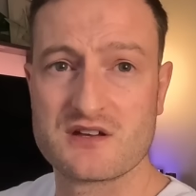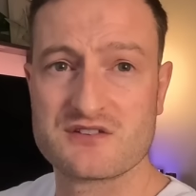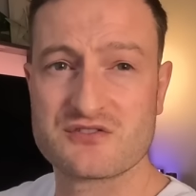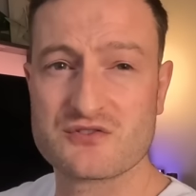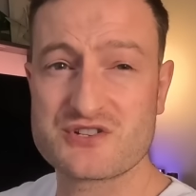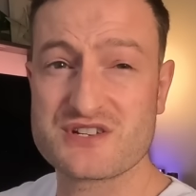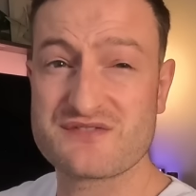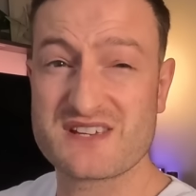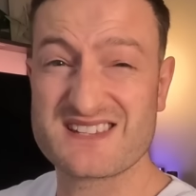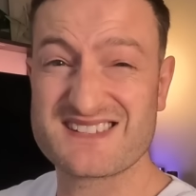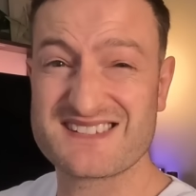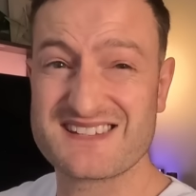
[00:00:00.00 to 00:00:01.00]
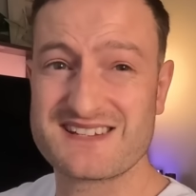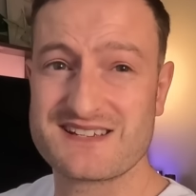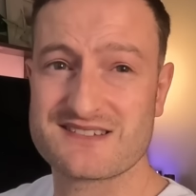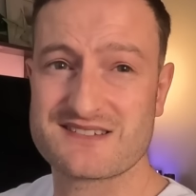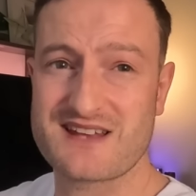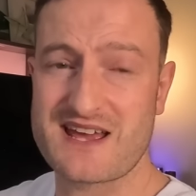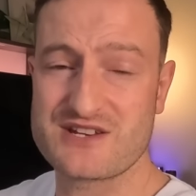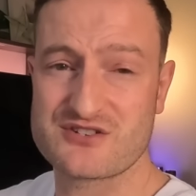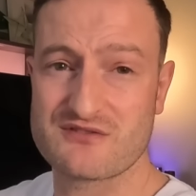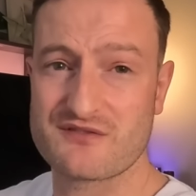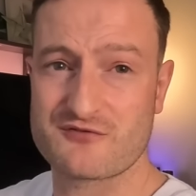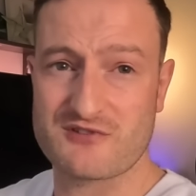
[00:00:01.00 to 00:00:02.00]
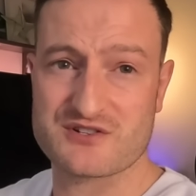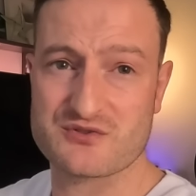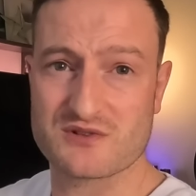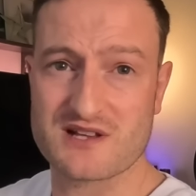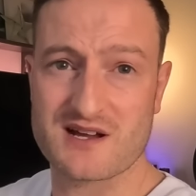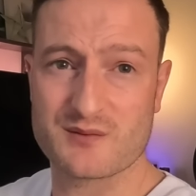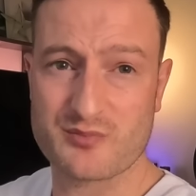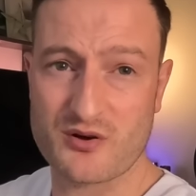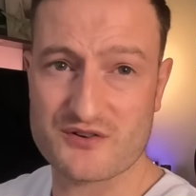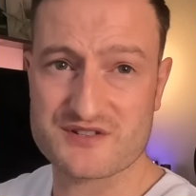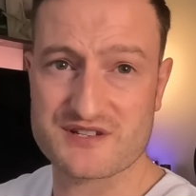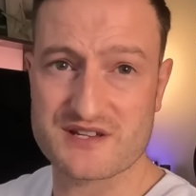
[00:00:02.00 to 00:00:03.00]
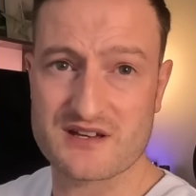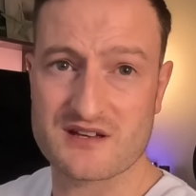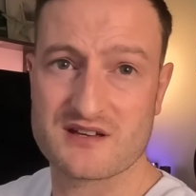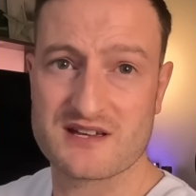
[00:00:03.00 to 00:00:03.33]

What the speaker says: Such is the insidious nature of gradual hypoxia,